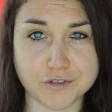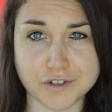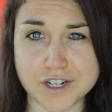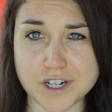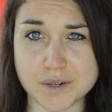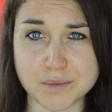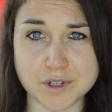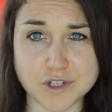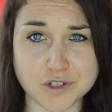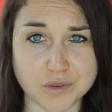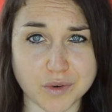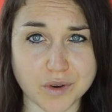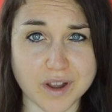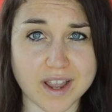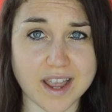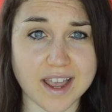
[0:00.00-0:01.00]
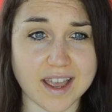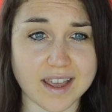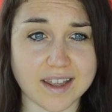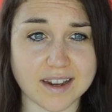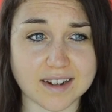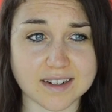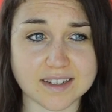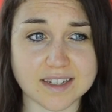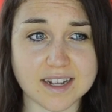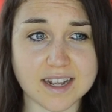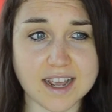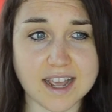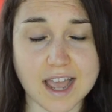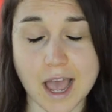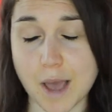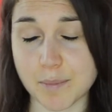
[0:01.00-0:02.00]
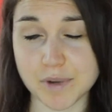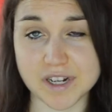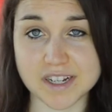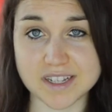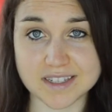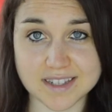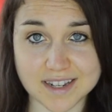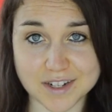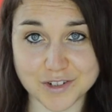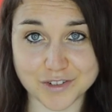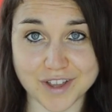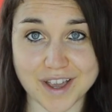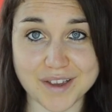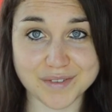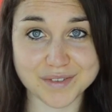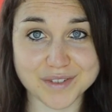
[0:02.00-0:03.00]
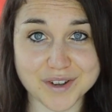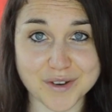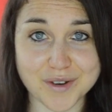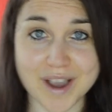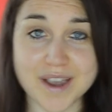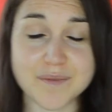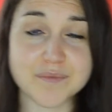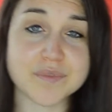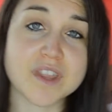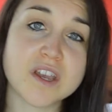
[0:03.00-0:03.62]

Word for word: freedom and joy and happiness in your life. Okay?